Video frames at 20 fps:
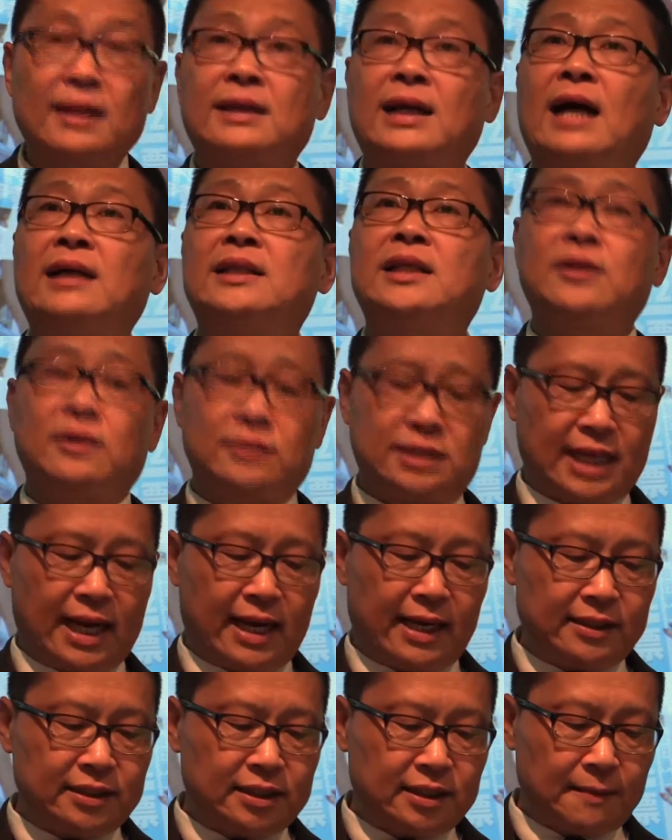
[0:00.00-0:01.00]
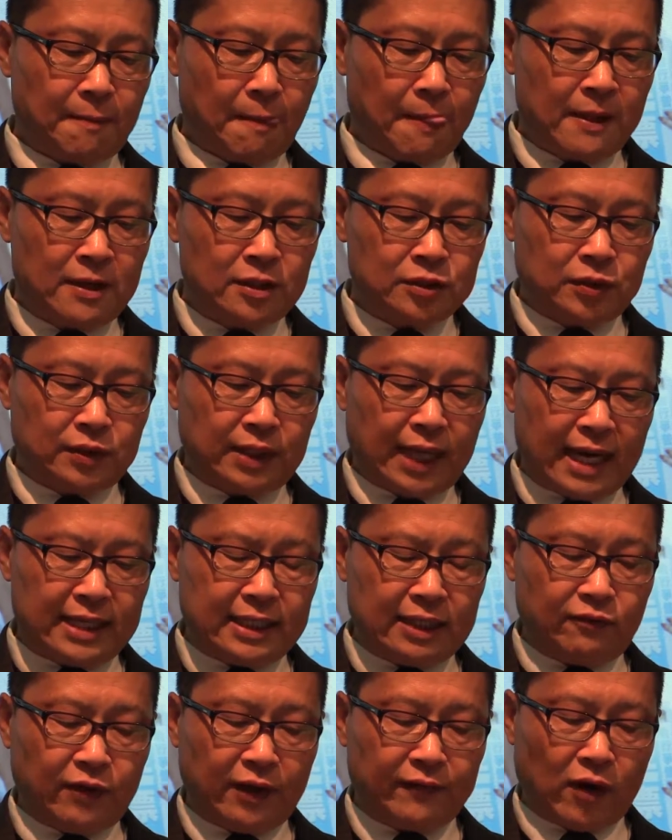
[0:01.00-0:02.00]
Cardinal Chan,
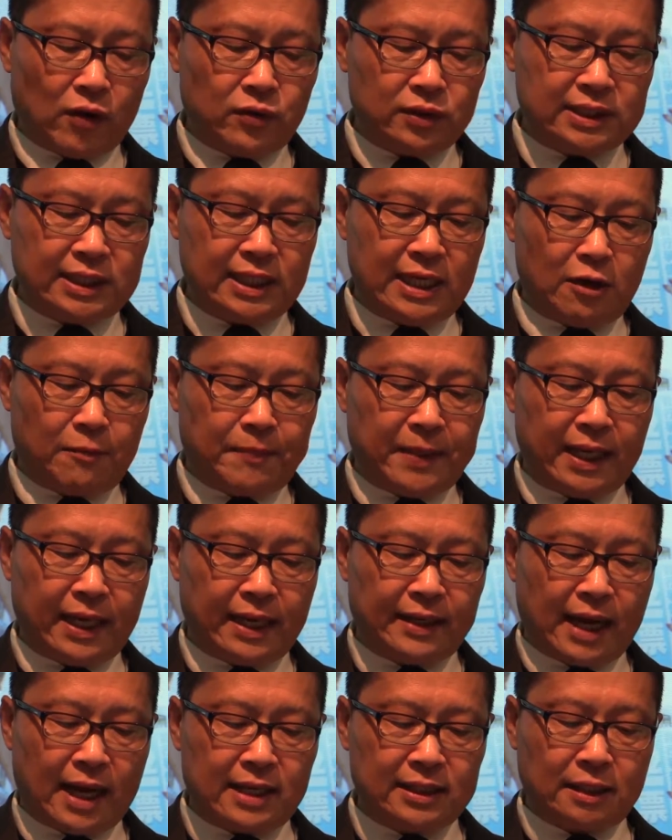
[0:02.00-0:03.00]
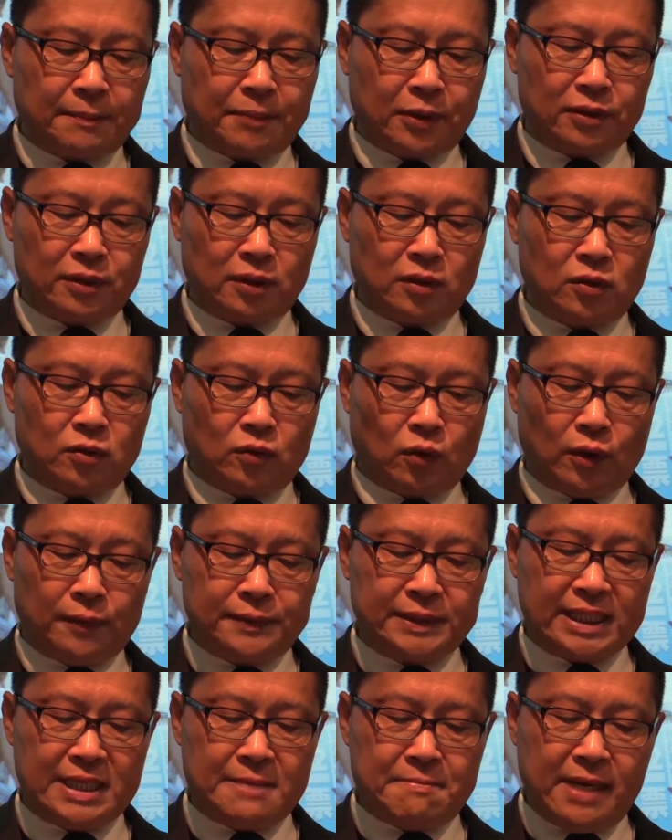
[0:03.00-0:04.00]
together with OCLP and other political
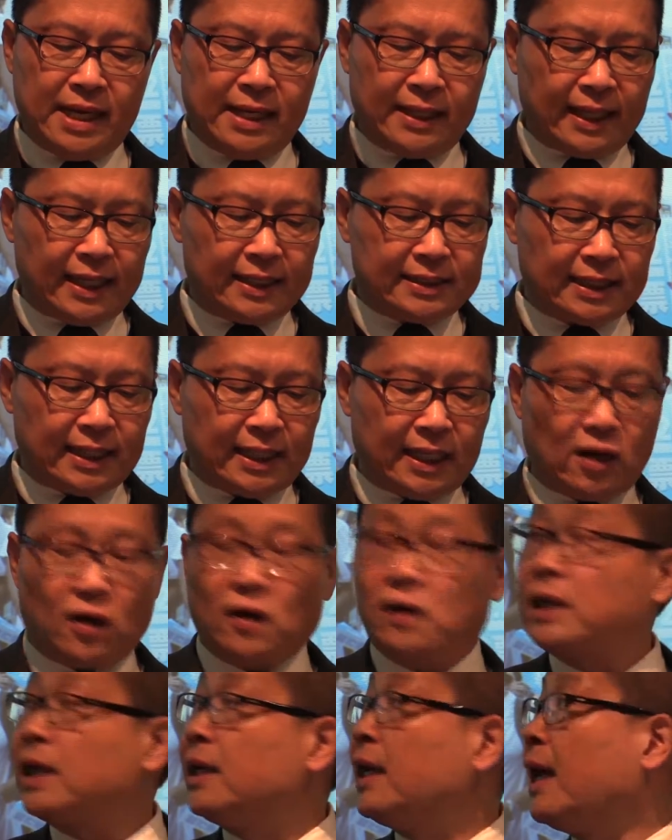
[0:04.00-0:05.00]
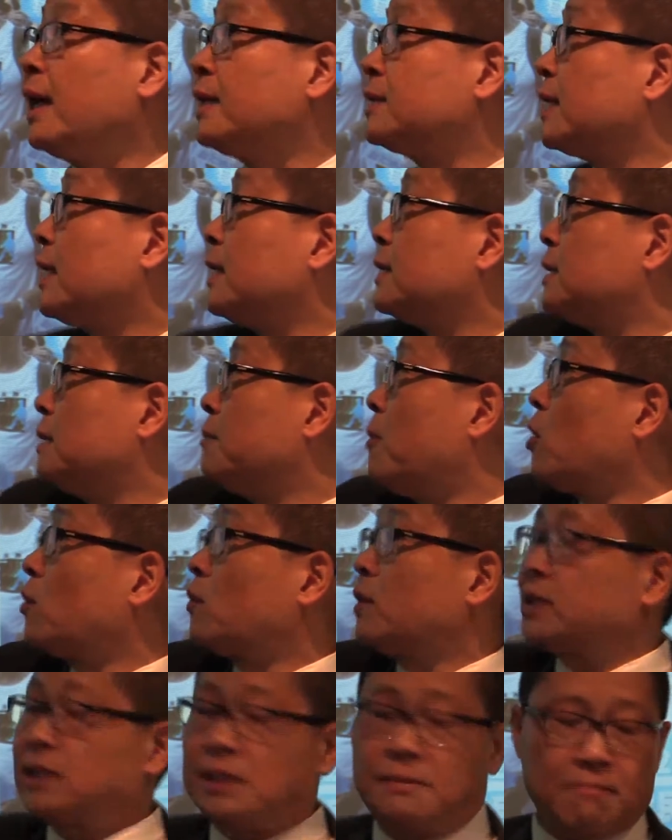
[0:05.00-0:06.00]
groups, immediately organized a
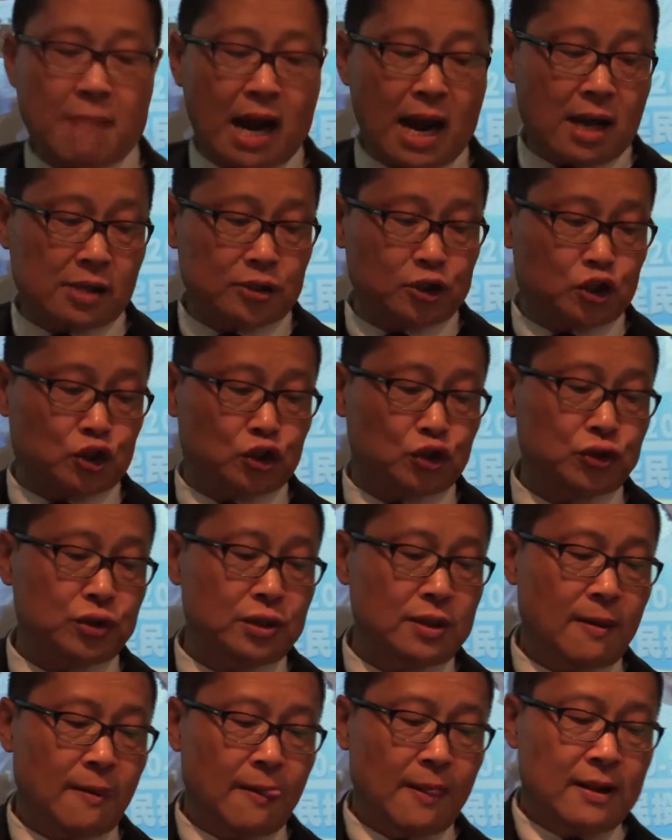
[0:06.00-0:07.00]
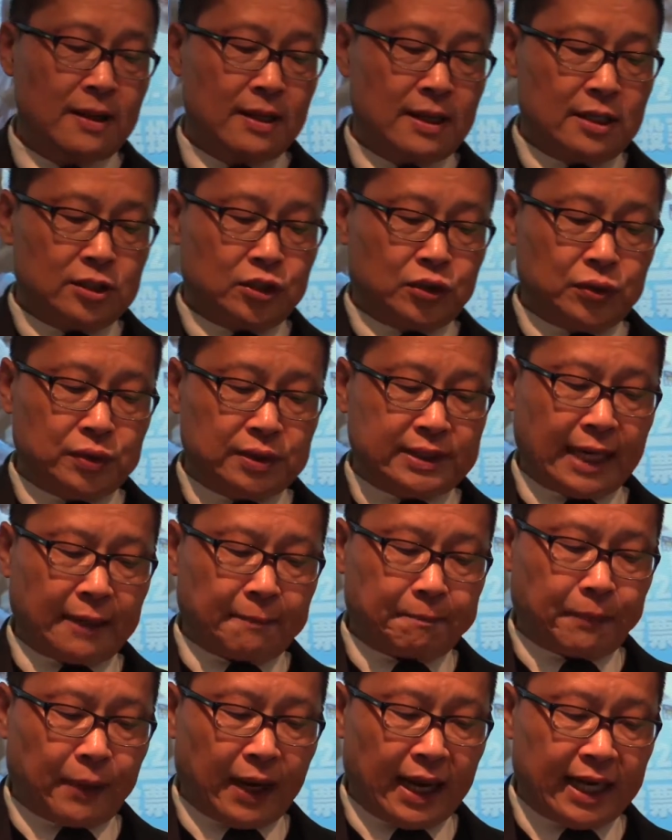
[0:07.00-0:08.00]
democracy march to
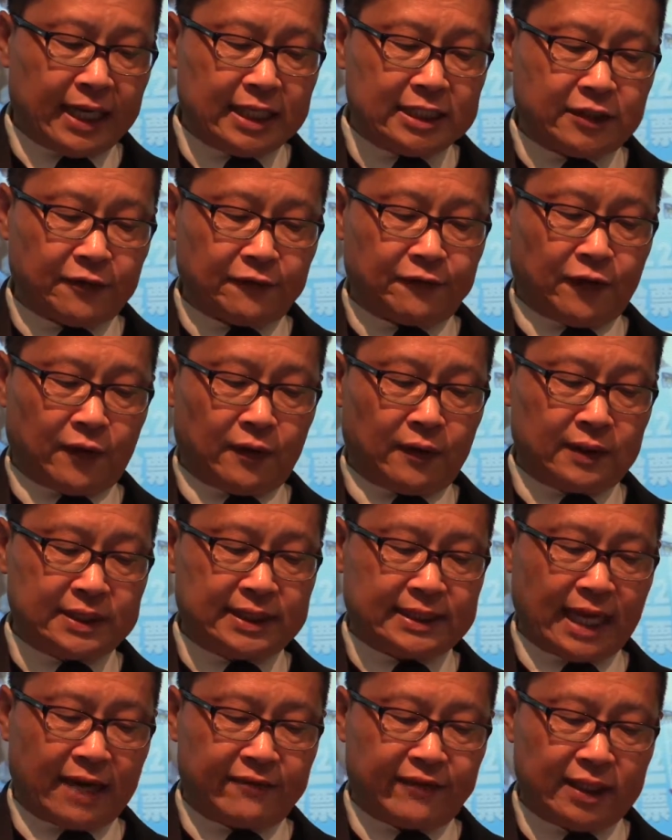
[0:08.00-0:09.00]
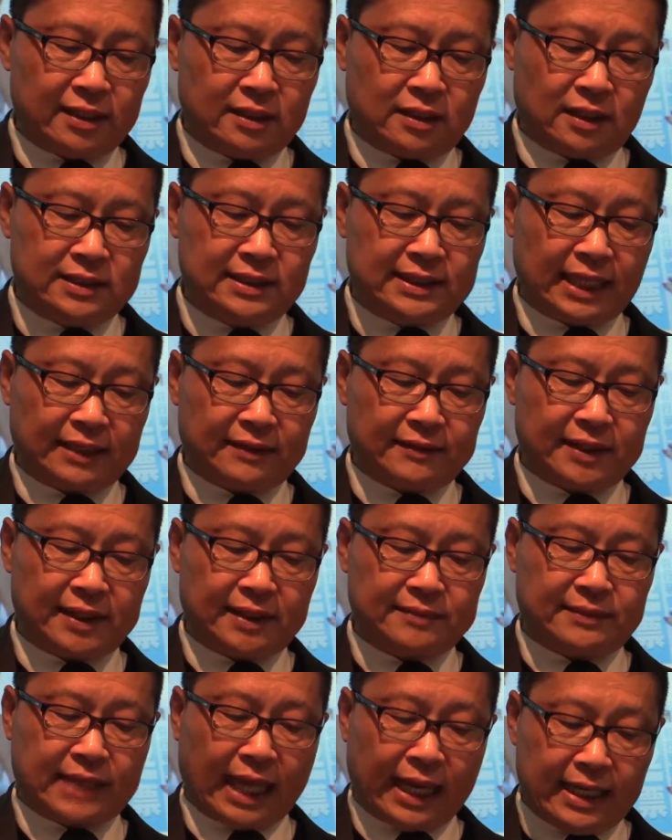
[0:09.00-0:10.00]
take place for 7
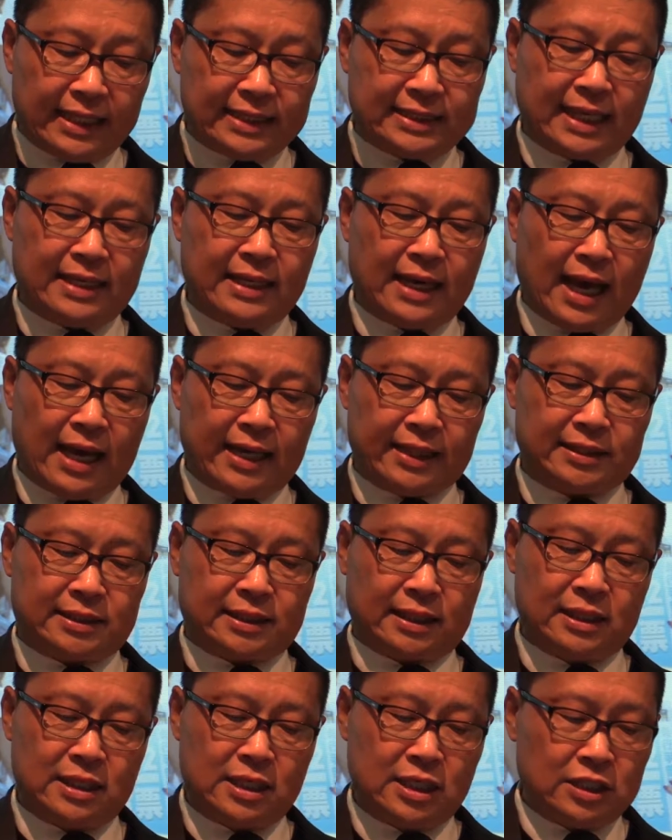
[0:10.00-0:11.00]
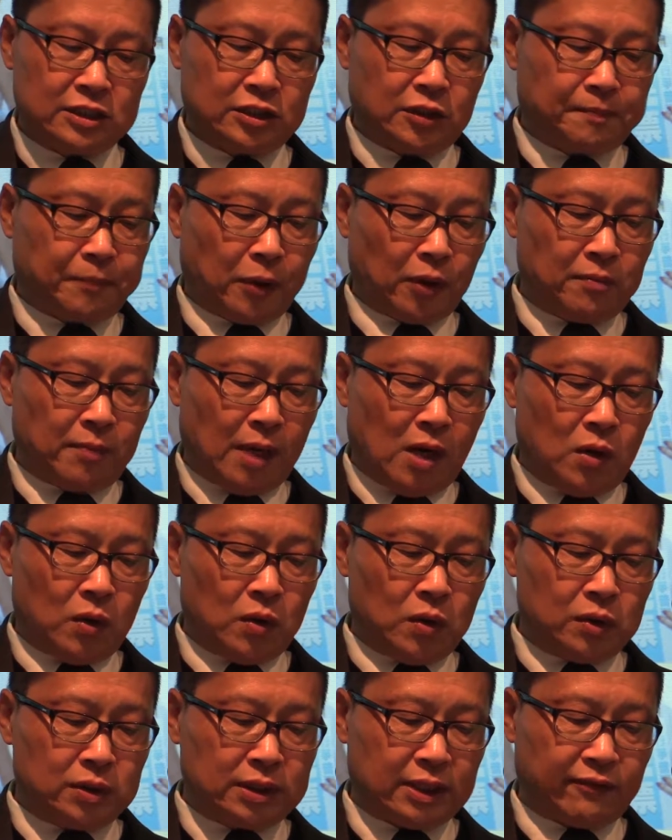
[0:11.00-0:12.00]
consecutive days and nights to
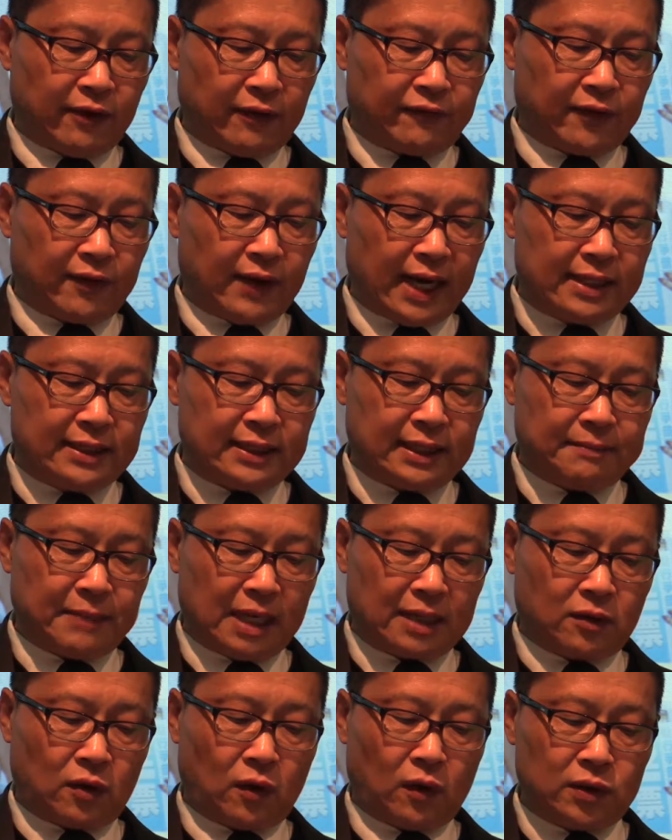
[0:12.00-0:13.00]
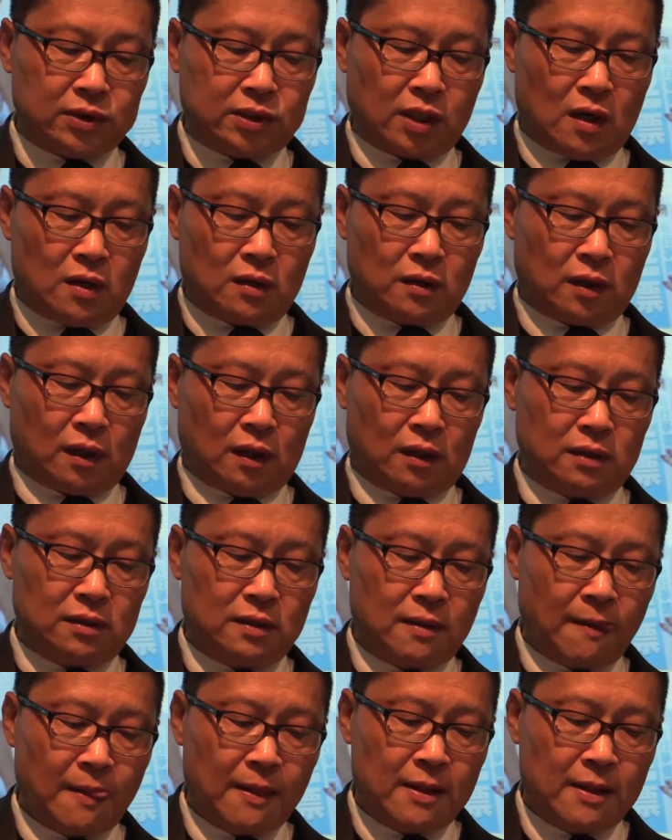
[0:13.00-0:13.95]
promote the referendum across Hong Kong.